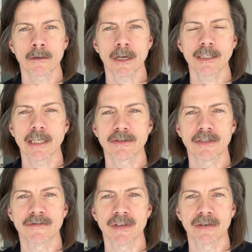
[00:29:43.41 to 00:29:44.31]
I
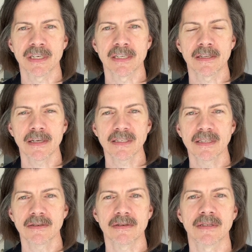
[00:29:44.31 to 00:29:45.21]
sounded very, I
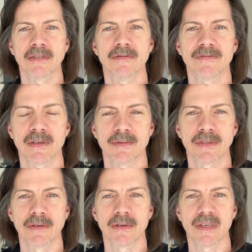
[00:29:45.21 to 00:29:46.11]
sounded as if I was
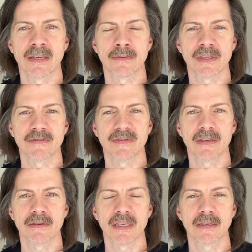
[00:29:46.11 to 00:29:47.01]
talking with a
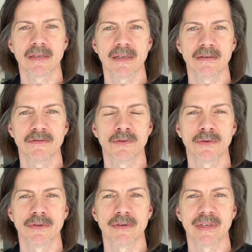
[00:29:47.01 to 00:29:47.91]
very kind of
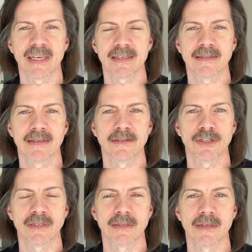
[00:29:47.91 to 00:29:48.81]
northern accent
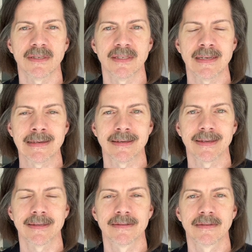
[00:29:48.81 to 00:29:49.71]
just then, didn't I?